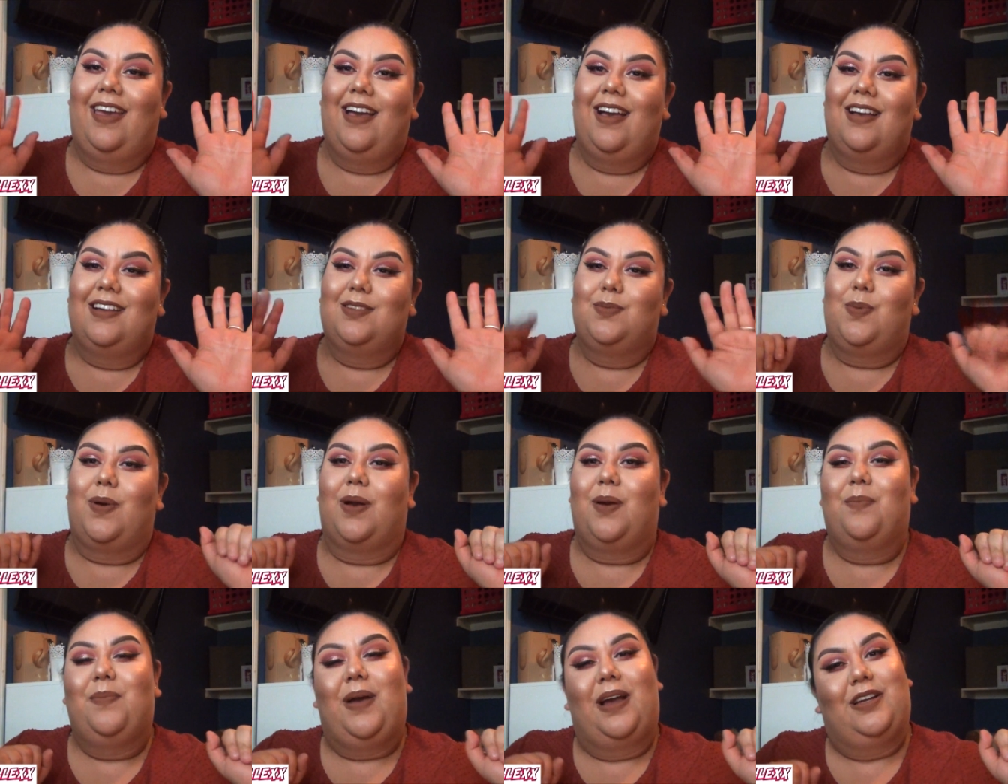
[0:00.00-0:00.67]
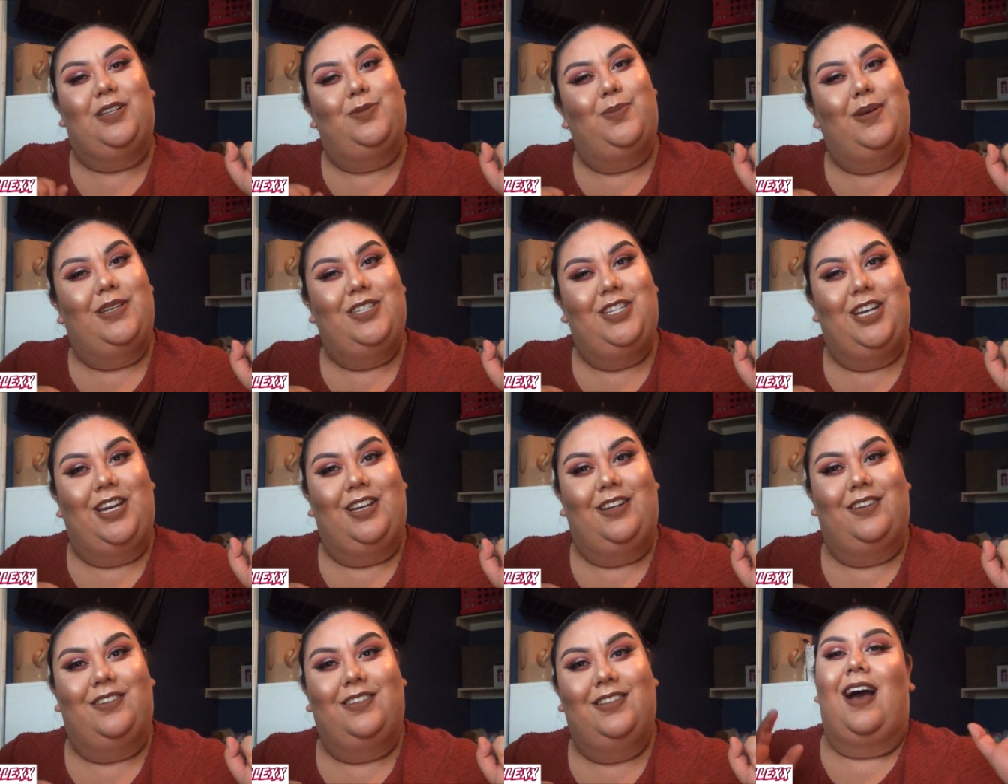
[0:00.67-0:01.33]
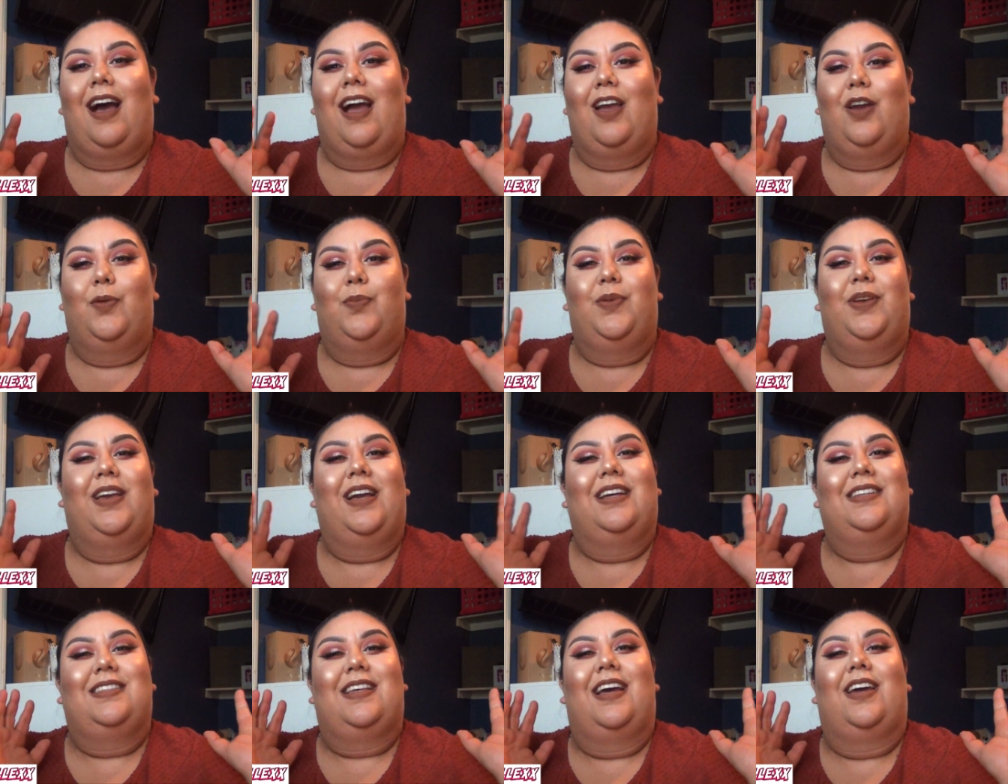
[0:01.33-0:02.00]
guys, welcome back to my channel. I hope you
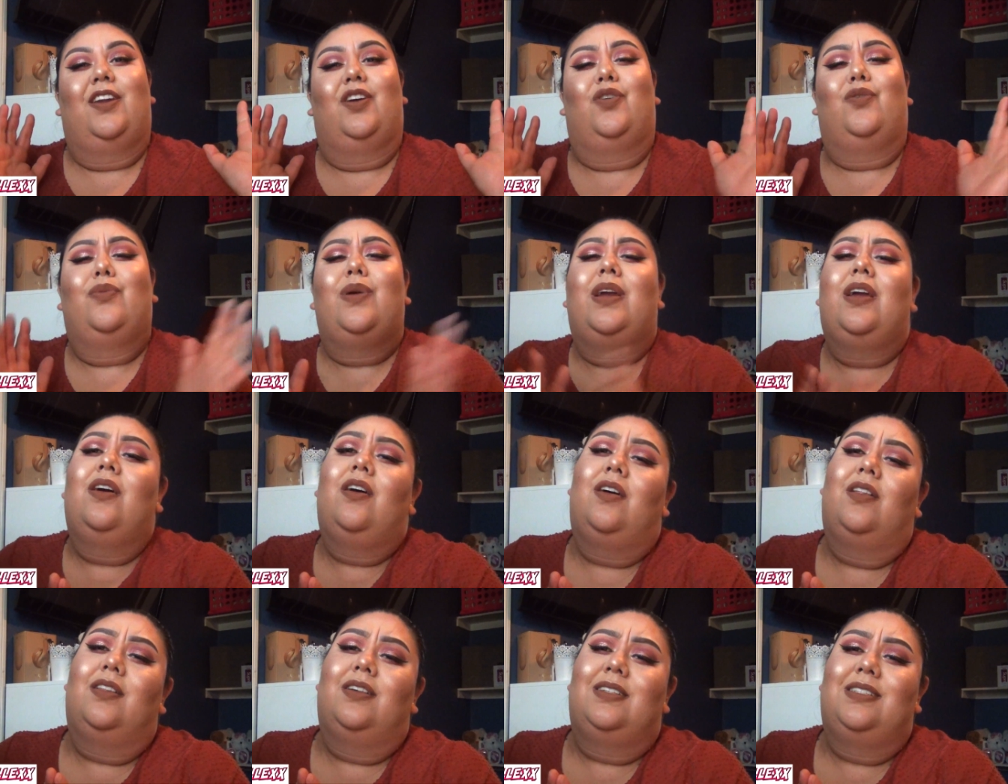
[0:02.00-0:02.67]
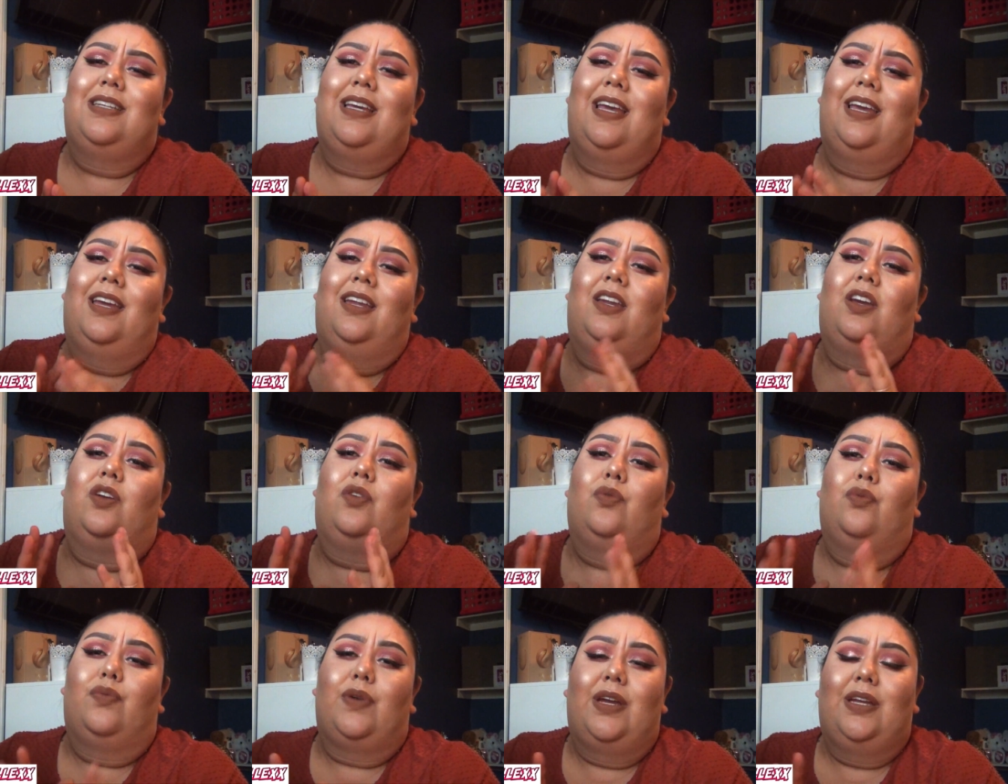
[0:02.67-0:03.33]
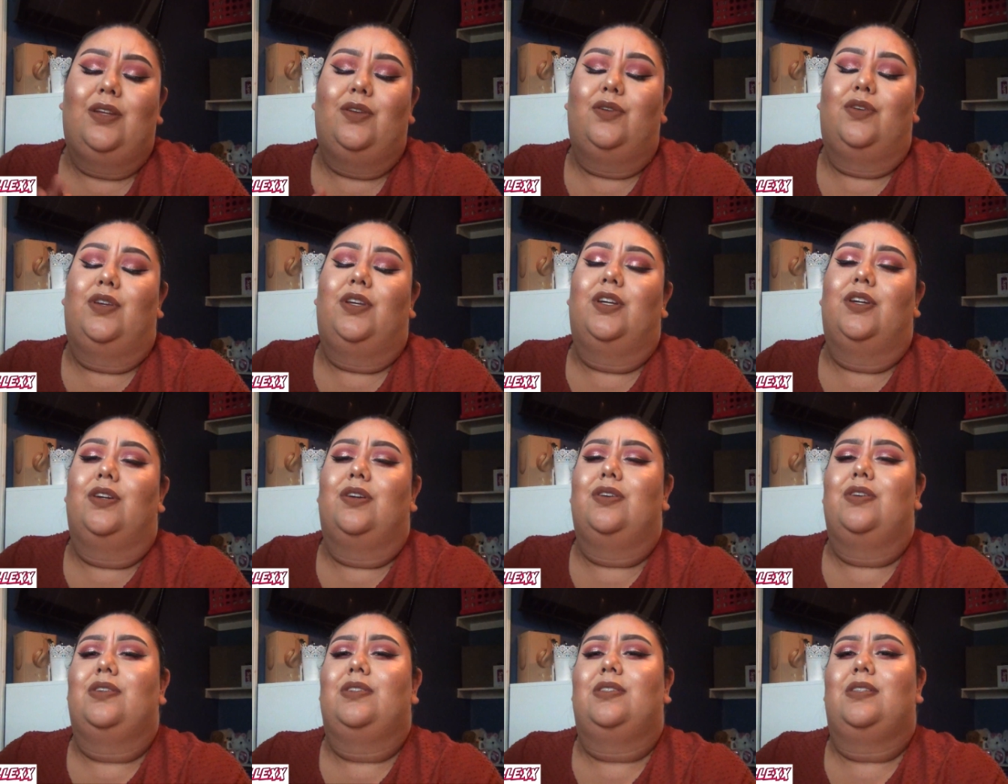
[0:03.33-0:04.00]
guys had a great holiday and a great New
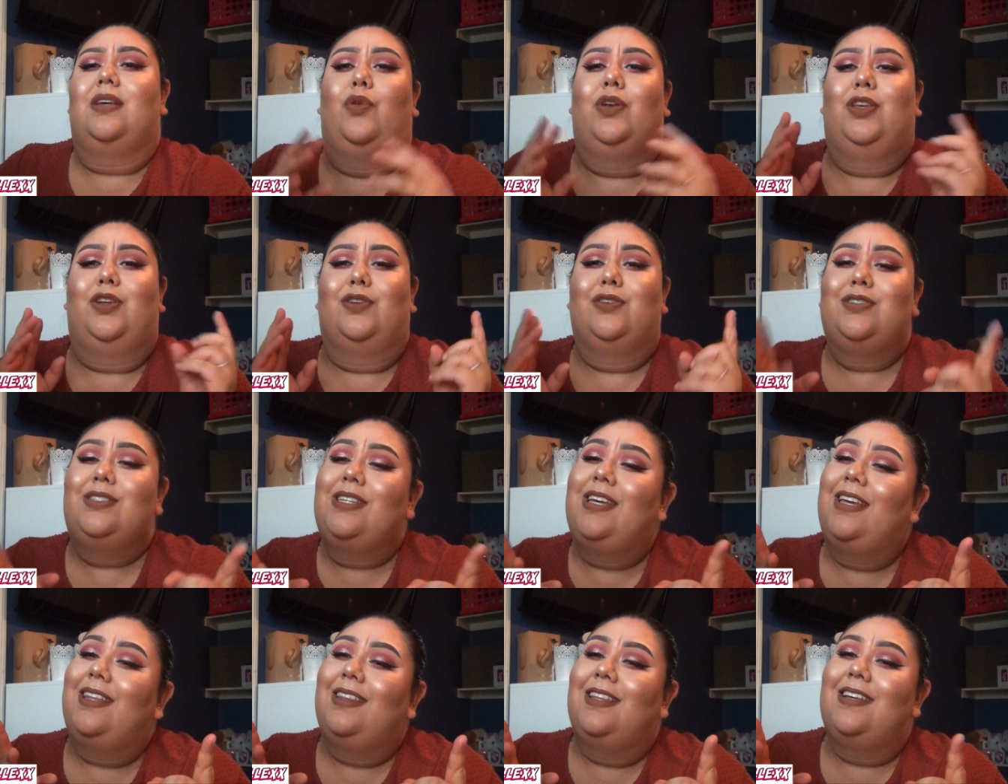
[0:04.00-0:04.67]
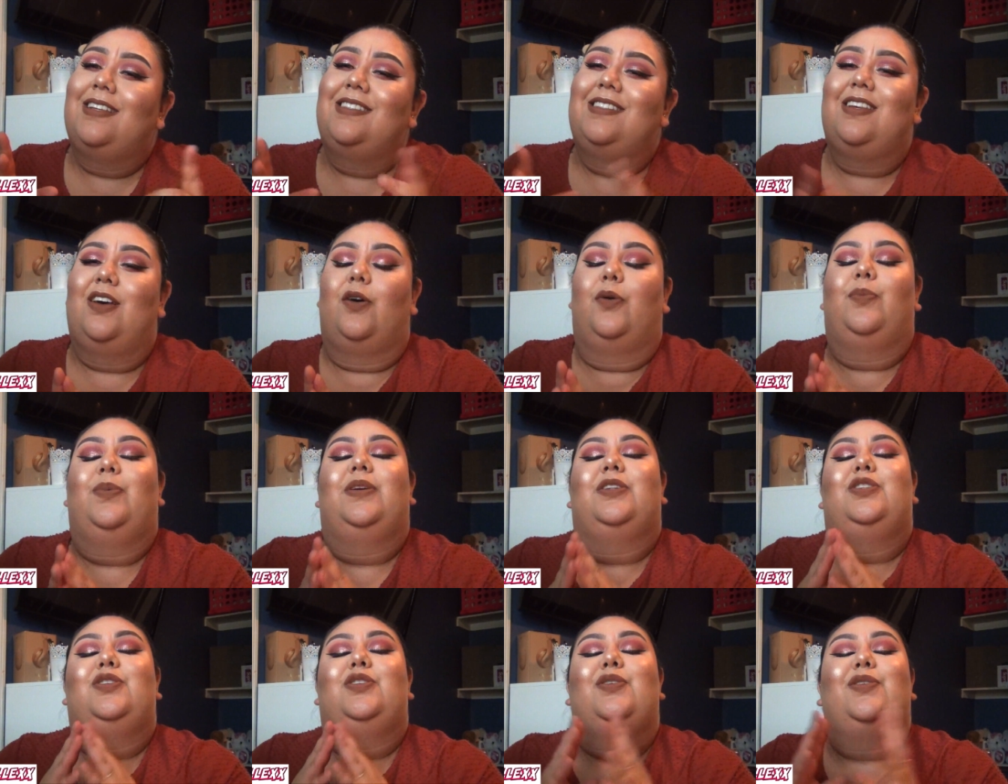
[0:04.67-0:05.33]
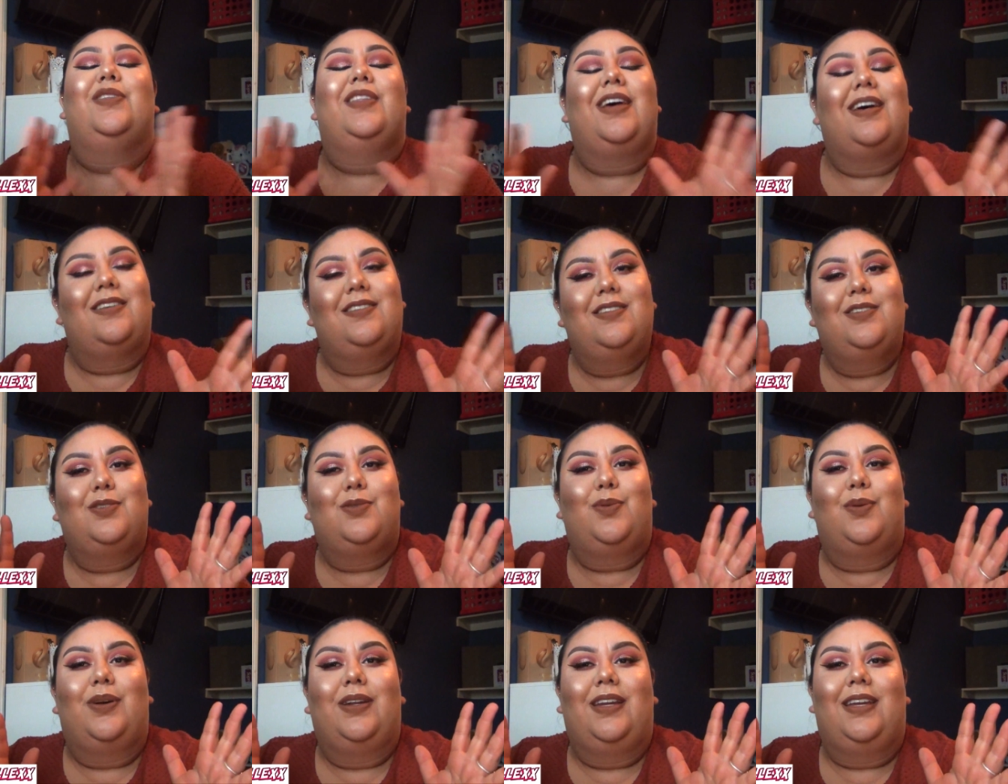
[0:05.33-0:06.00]
Year's. When you're seeing this, it'll be
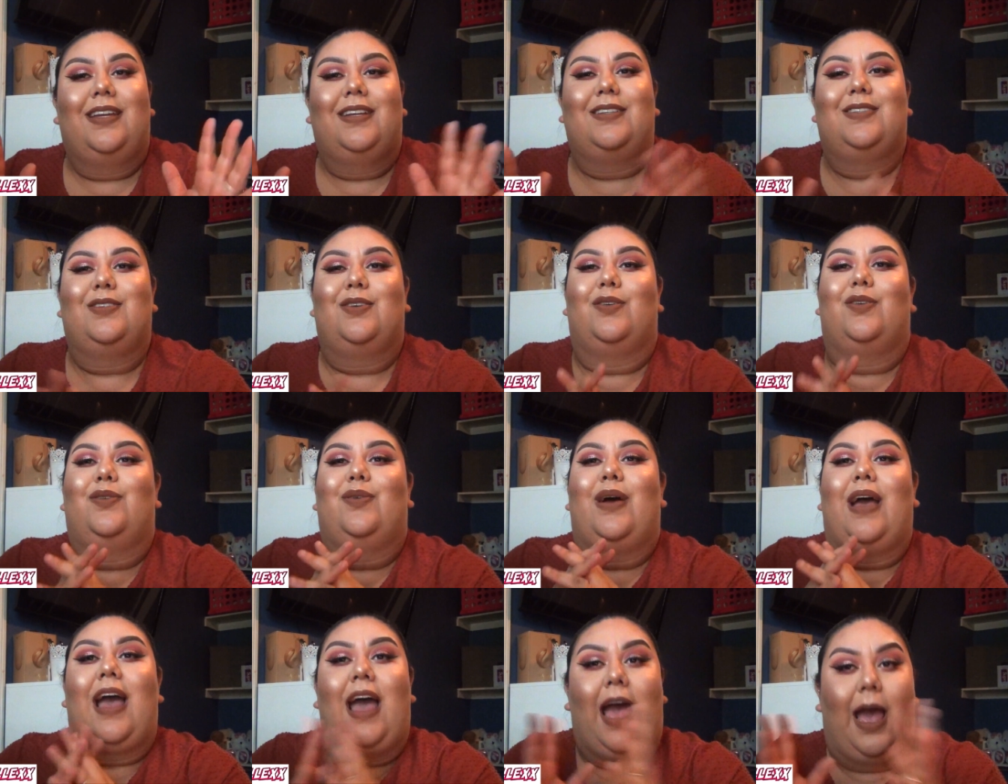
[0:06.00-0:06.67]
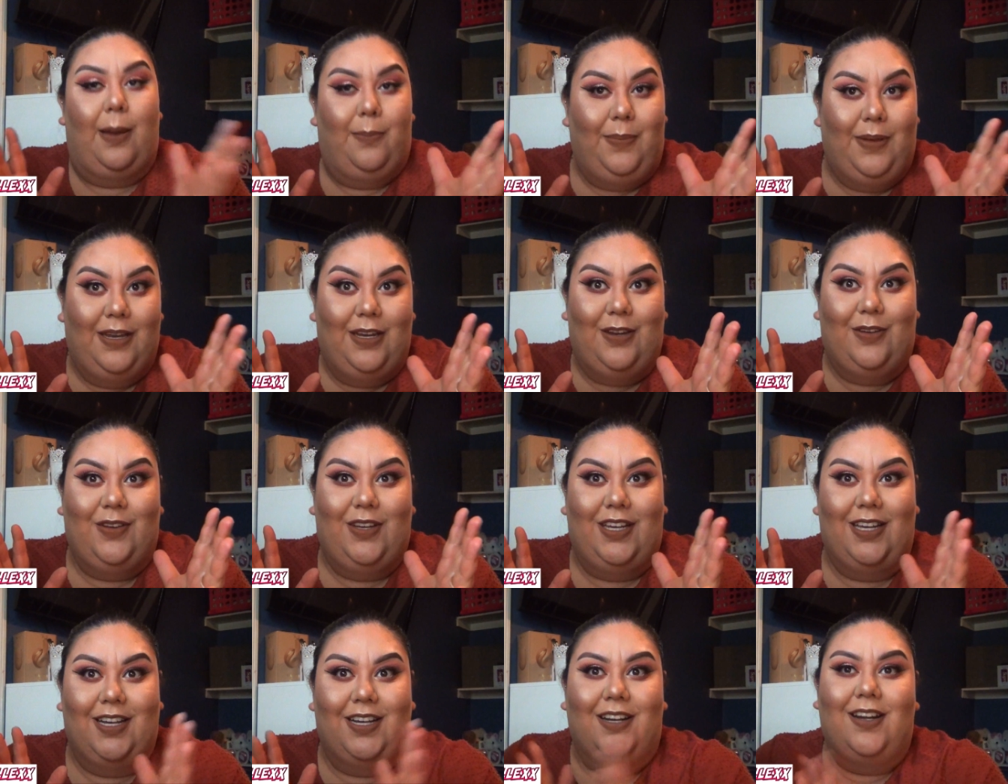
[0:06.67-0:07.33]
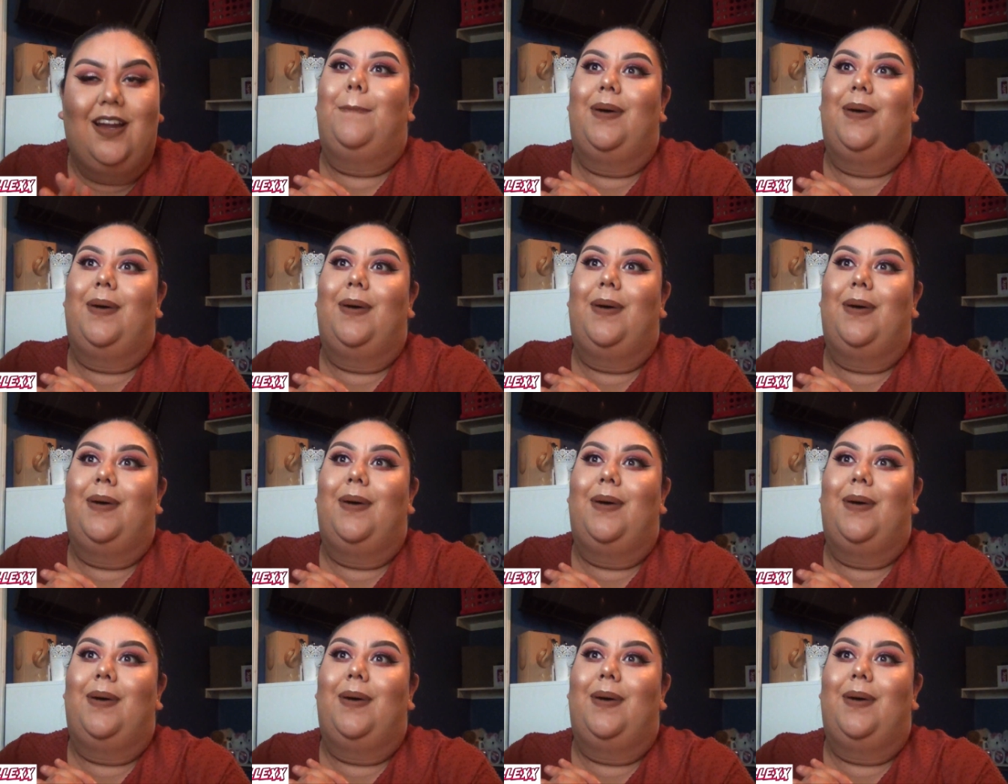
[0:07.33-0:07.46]
2020, so Happy New Year.